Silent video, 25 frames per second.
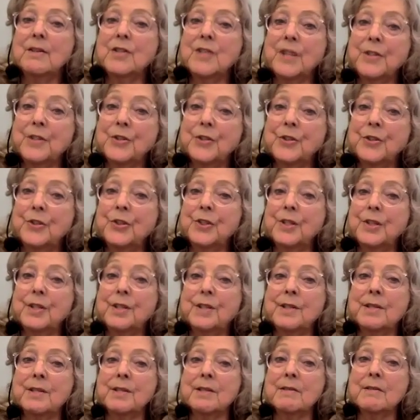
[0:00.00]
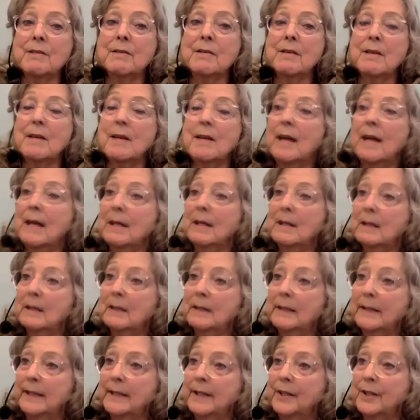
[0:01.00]
gentleness, and
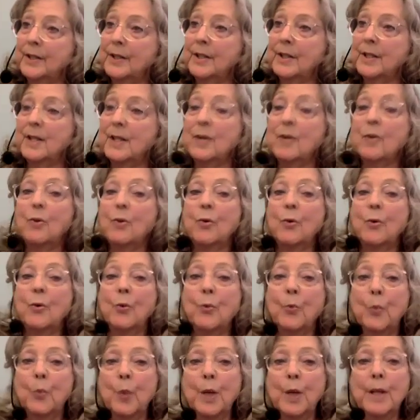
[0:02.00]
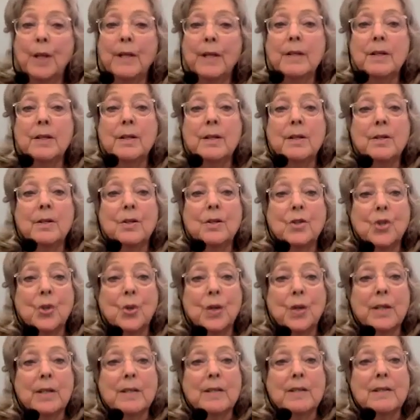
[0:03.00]
clarity, one
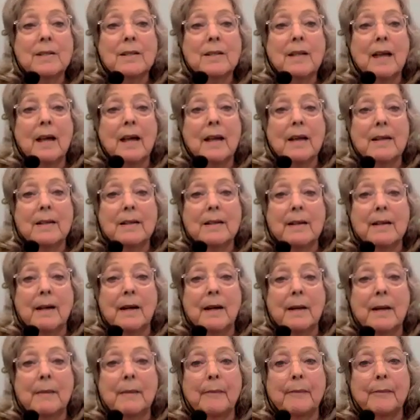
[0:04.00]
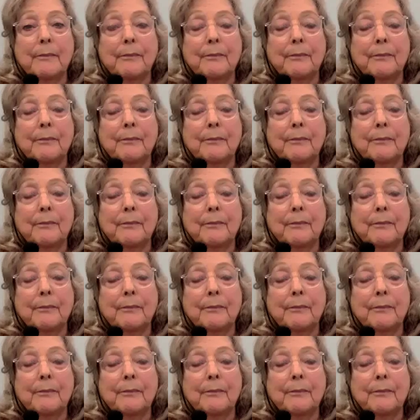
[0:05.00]
choice at a time.